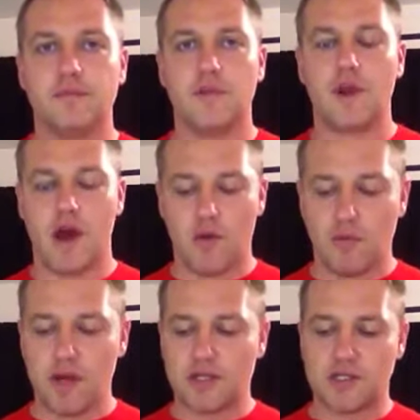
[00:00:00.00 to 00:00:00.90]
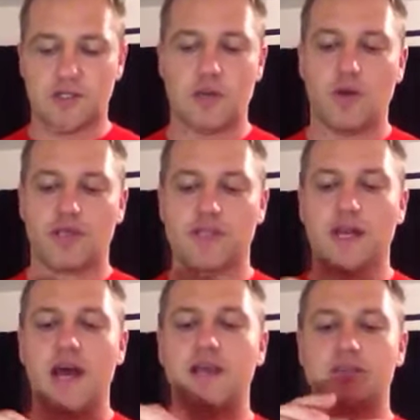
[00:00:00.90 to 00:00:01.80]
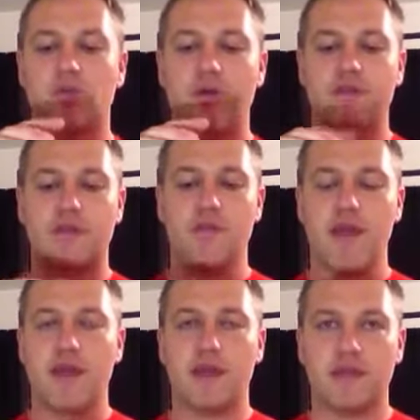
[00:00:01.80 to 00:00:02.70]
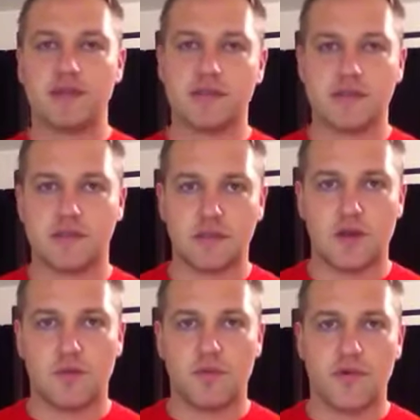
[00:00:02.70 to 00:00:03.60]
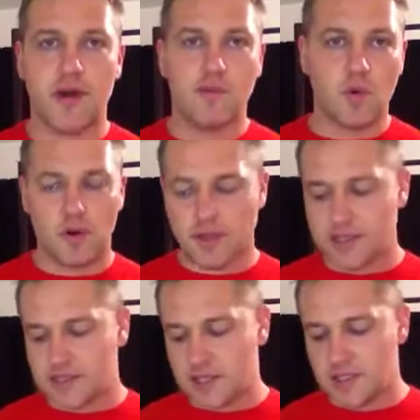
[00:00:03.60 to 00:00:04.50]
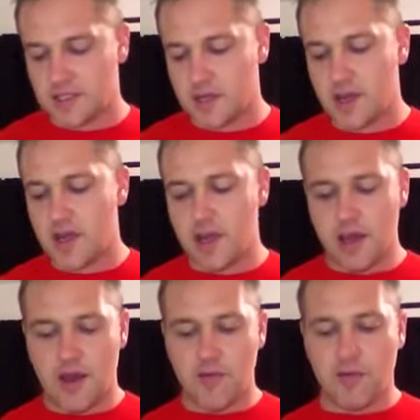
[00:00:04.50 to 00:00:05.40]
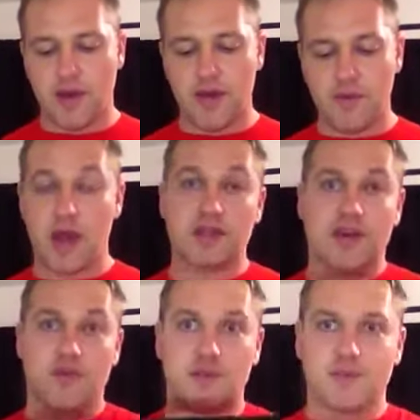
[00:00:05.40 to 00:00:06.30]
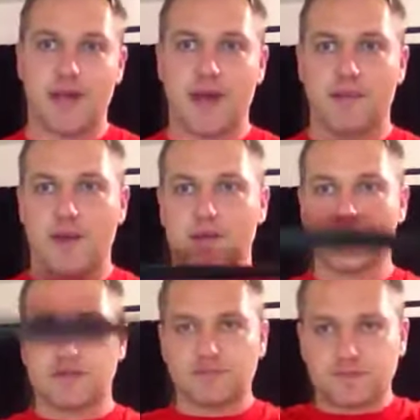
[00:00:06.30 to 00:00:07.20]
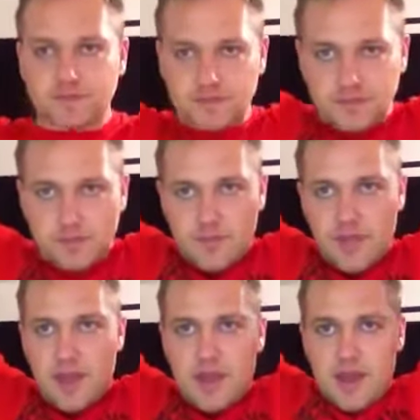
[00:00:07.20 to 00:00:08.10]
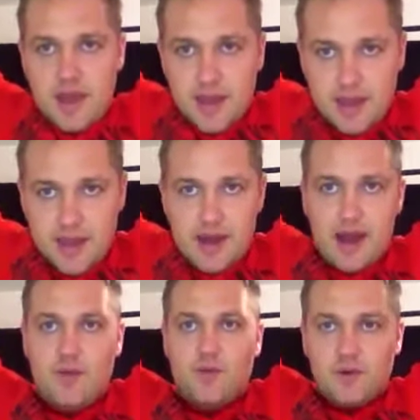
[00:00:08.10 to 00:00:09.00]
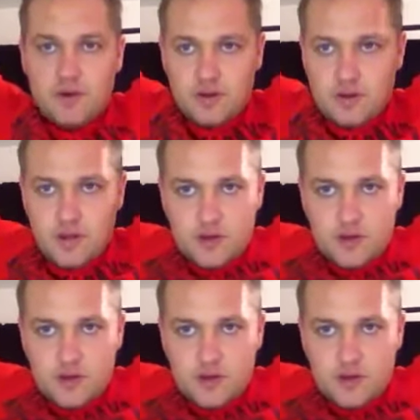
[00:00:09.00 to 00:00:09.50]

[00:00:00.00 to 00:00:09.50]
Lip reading: how much, what the size, width of the band is, because it'll provide more or less tension. But I just have one of these black bands. And I will,